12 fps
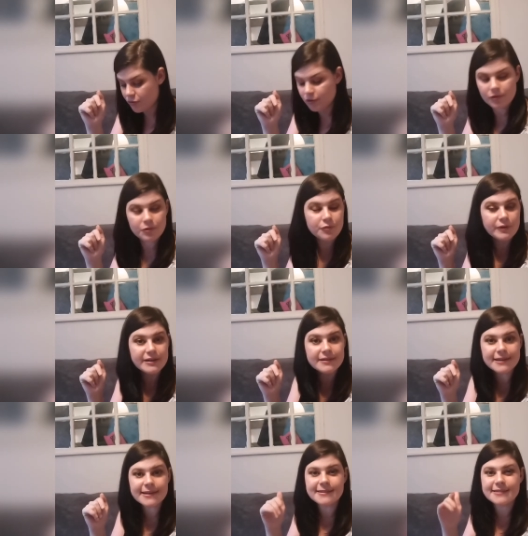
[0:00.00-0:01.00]

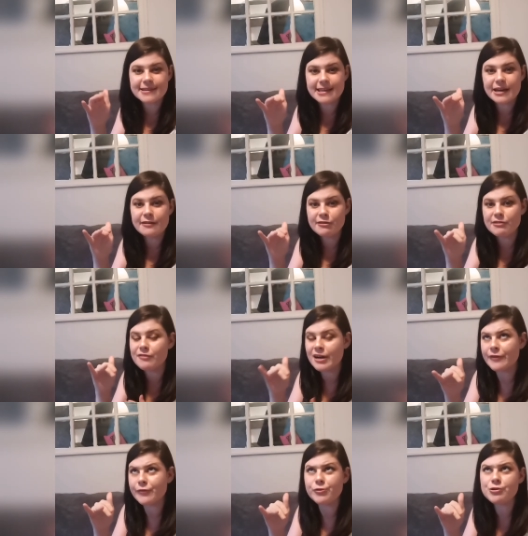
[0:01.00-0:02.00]
236 there They're
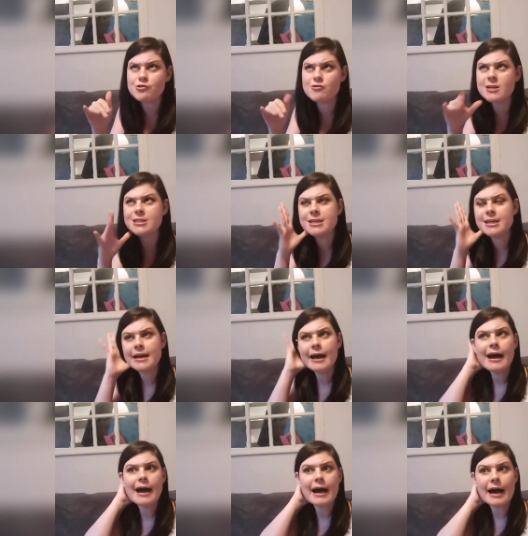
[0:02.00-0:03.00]
500
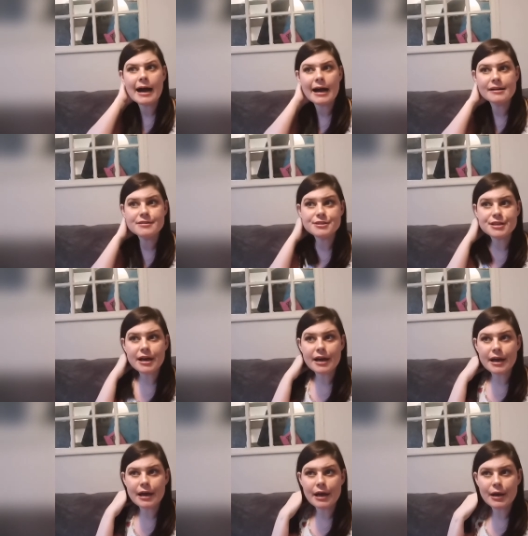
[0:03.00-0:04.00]
and
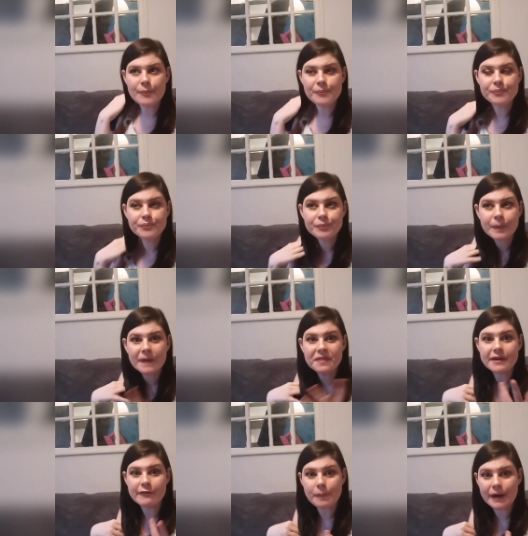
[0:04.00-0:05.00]
um,
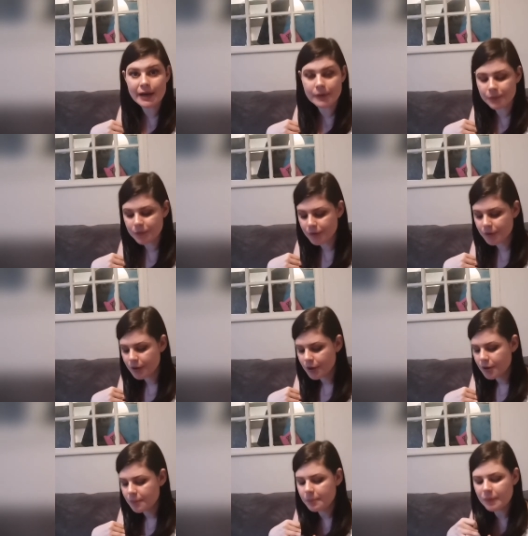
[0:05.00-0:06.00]
they're a pound
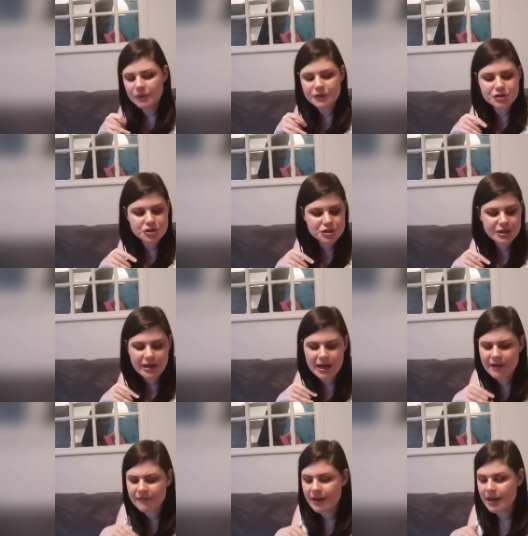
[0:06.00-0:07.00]
but they just didn't
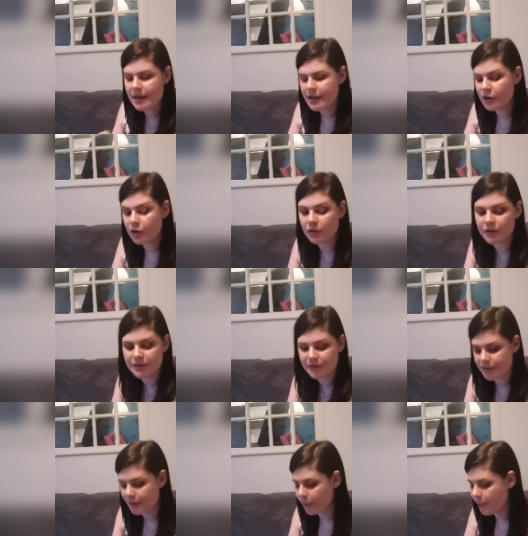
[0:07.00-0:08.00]
have any
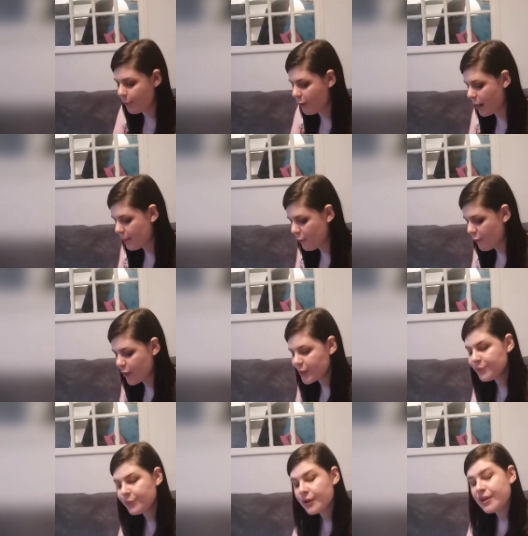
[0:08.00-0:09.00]
colours that were
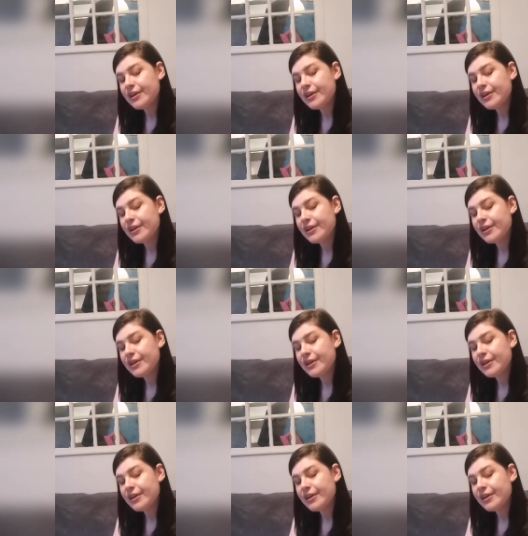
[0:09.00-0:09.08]
primary